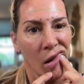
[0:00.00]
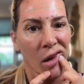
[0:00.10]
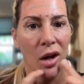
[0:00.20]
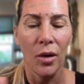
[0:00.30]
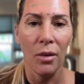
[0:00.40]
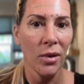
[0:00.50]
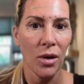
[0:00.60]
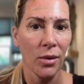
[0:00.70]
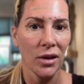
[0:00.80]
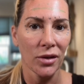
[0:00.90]
you know, and we
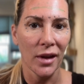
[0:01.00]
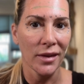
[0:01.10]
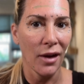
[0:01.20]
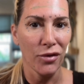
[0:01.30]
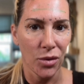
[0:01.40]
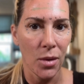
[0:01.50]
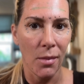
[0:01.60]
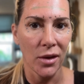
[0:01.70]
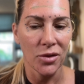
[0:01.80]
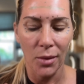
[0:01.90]
don't want to look like that for 3
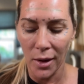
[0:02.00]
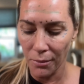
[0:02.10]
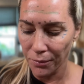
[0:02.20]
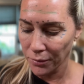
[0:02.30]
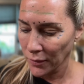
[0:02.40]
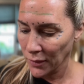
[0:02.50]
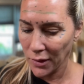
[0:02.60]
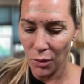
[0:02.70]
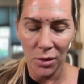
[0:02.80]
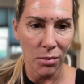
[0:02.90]
months, right?
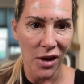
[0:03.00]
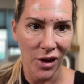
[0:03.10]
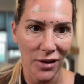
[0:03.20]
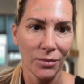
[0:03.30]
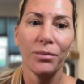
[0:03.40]
That wouldn't be good.